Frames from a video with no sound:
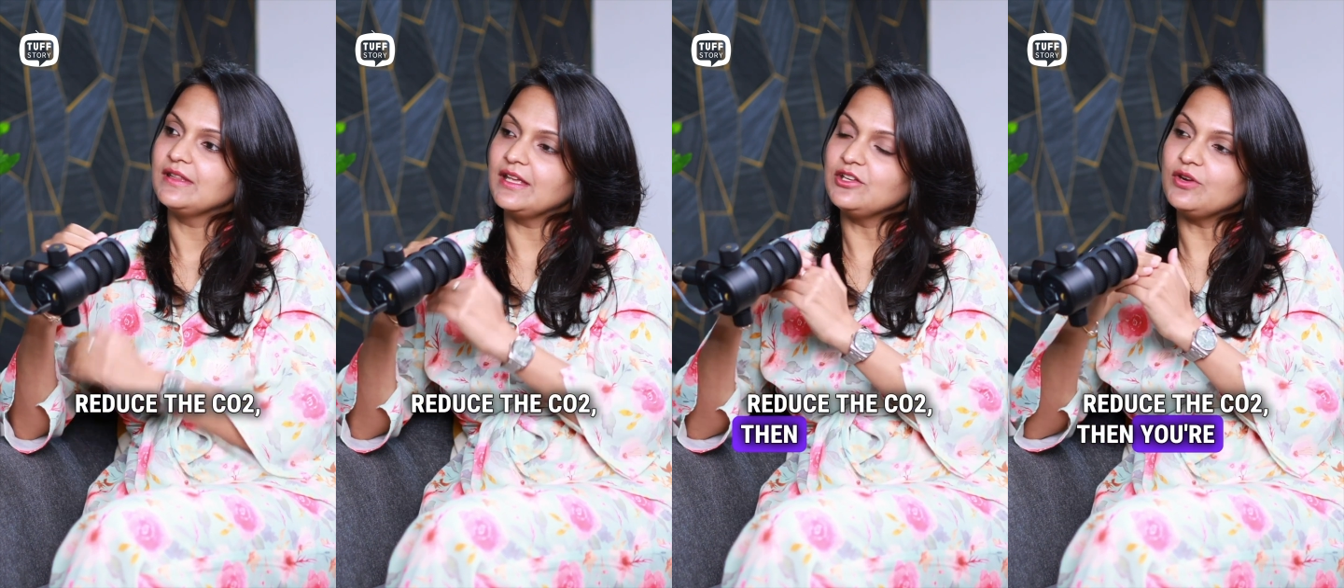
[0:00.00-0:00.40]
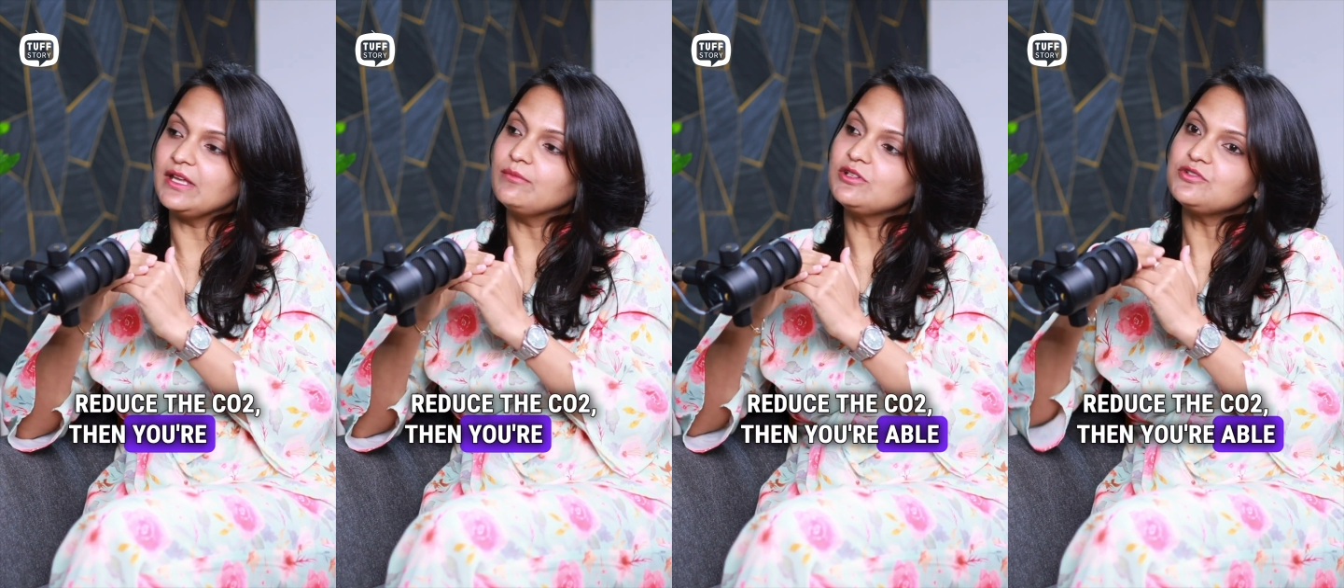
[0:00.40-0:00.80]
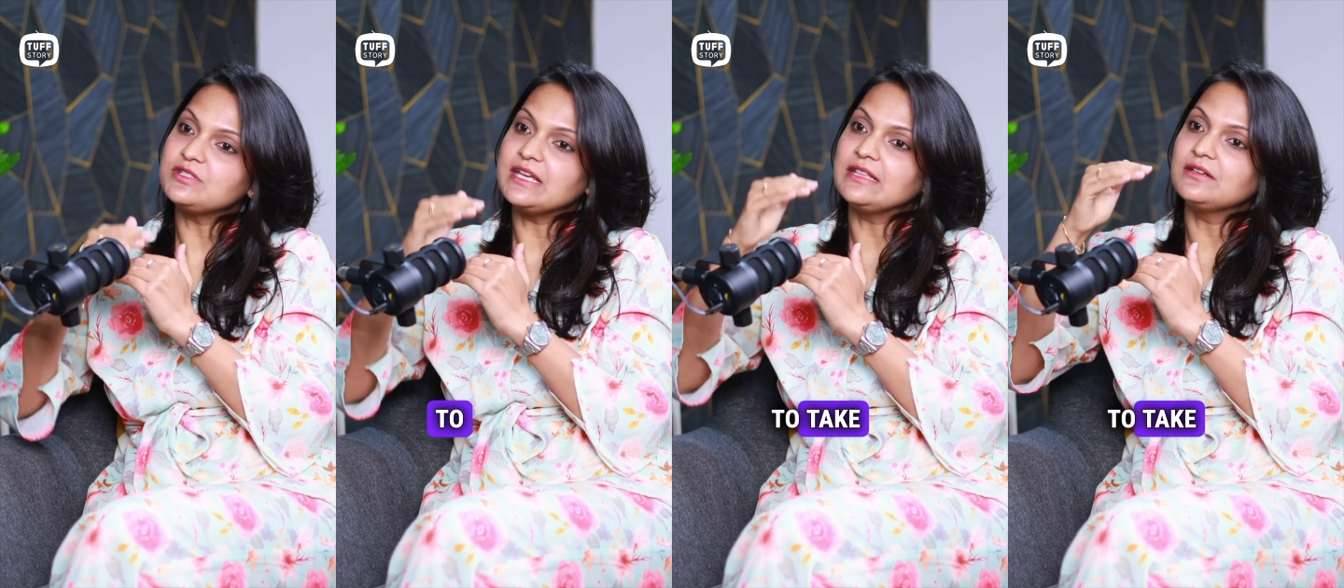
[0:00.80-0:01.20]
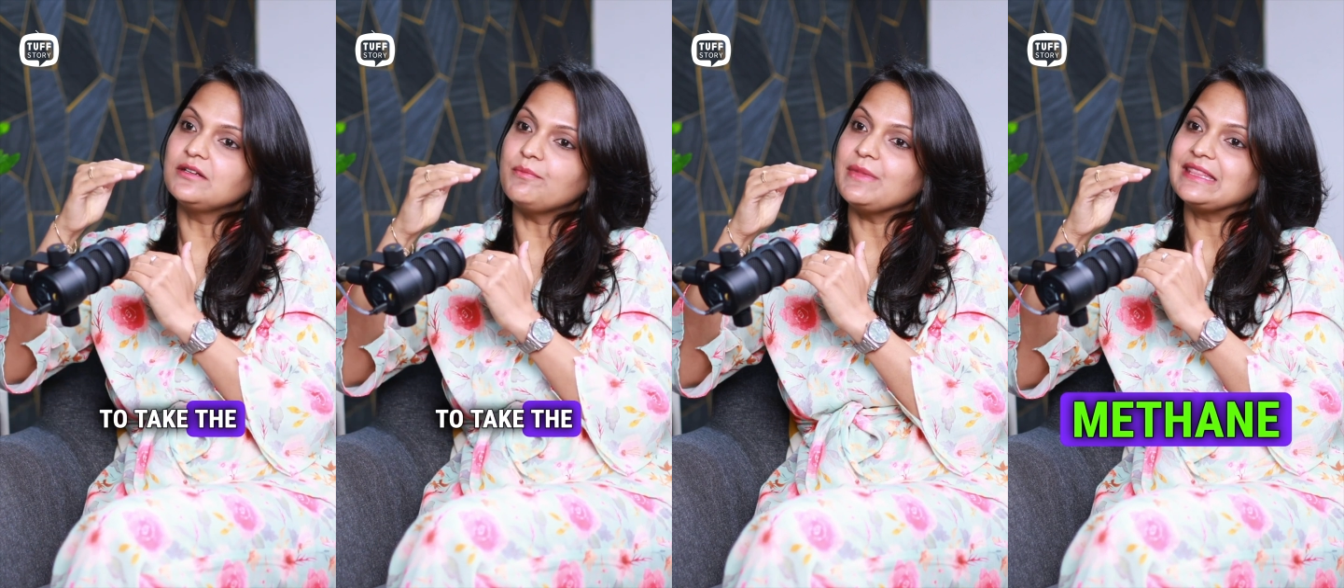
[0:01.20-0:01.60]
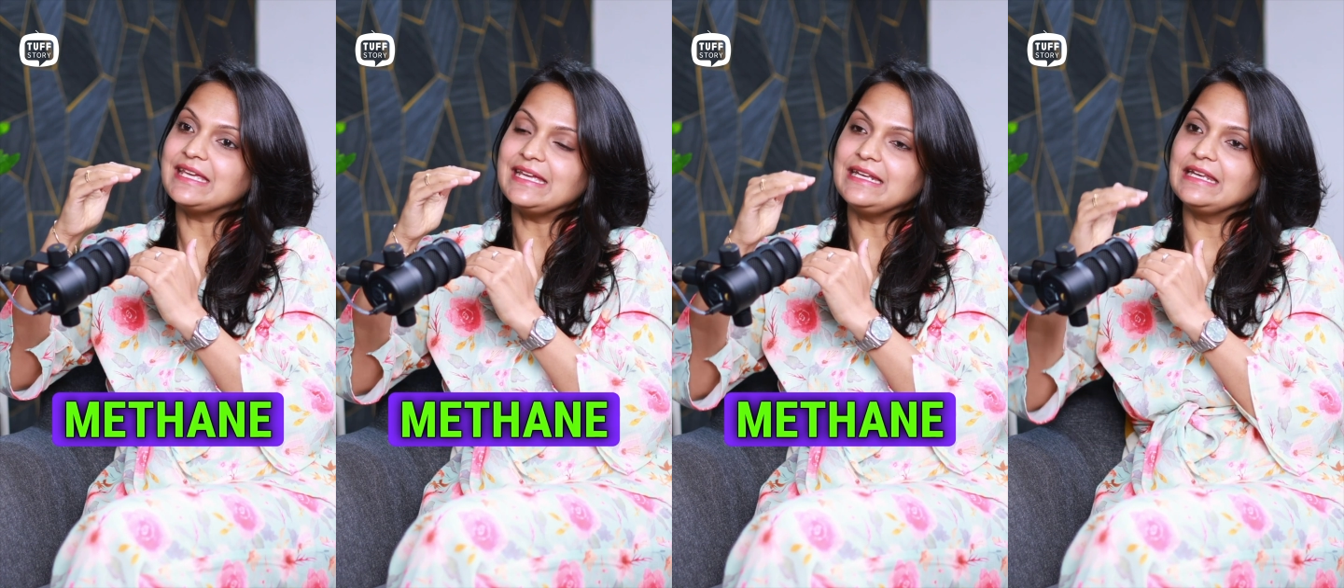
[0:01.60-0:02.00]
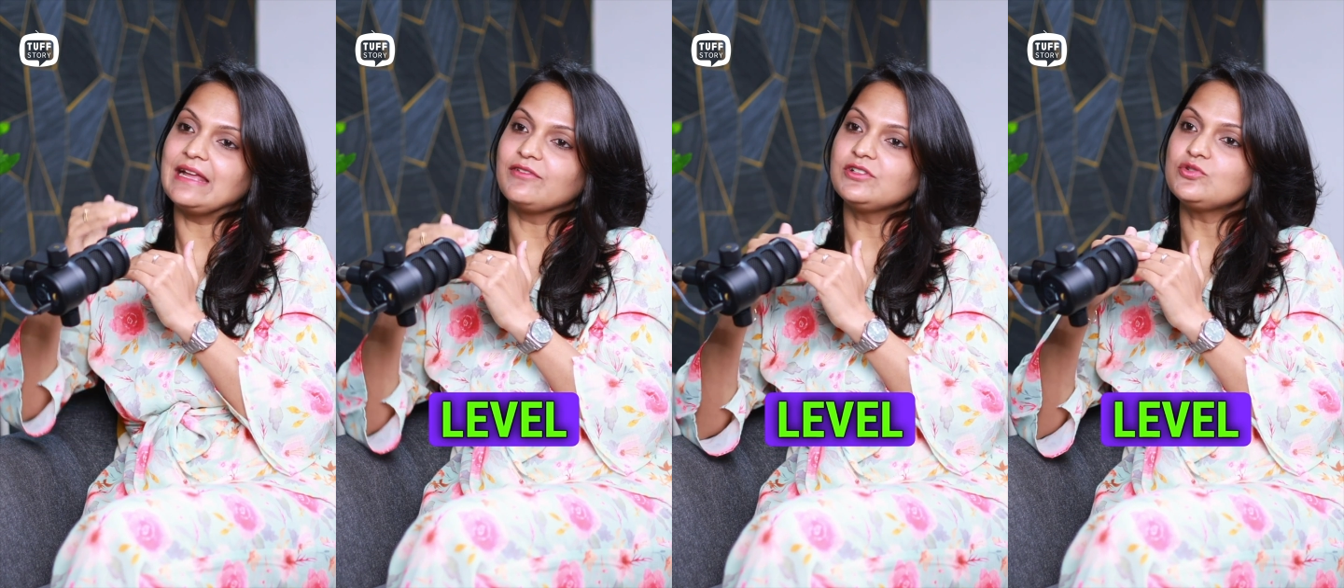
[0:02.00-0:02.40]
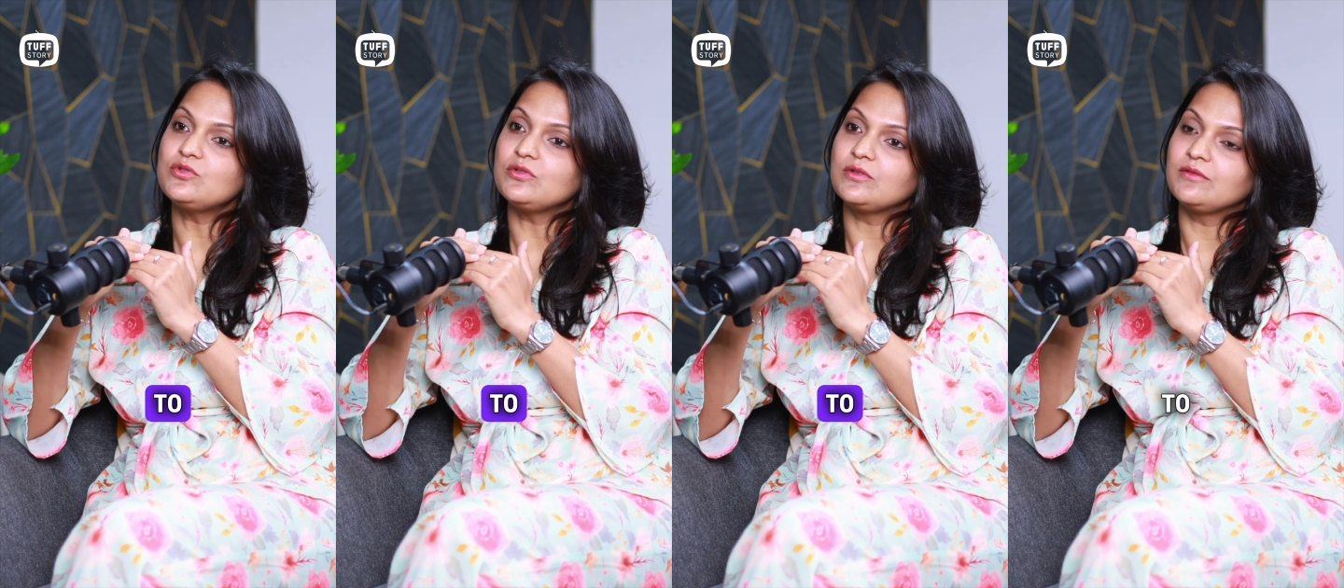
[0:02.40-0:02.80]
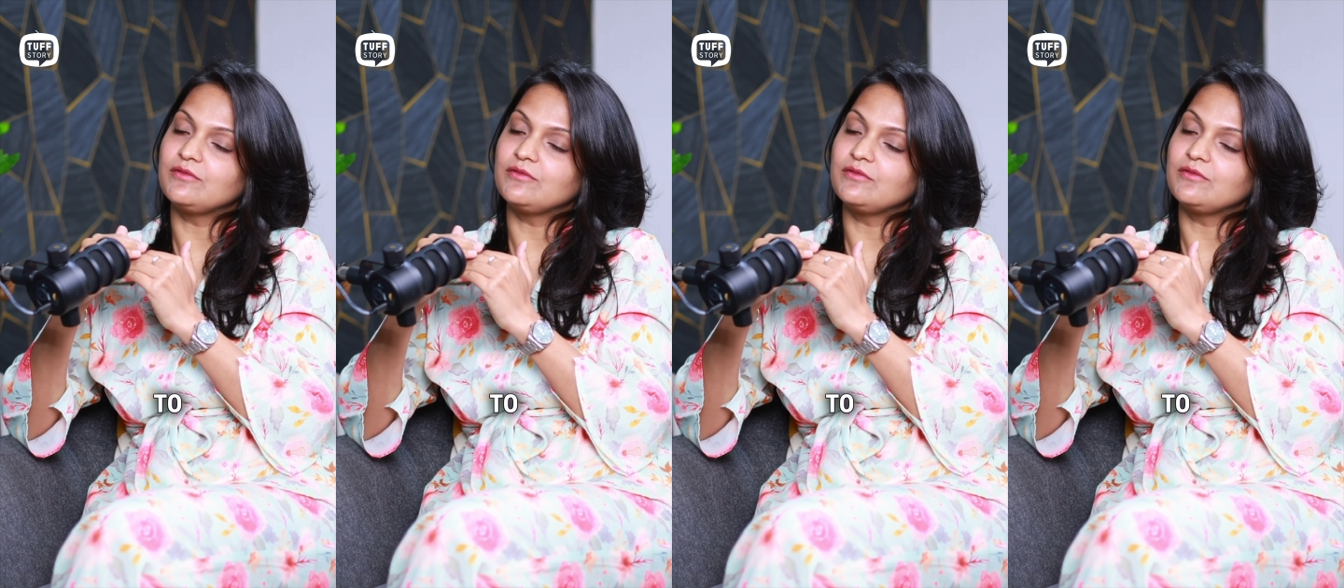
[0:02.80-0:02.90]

Then you're able to take the methane level to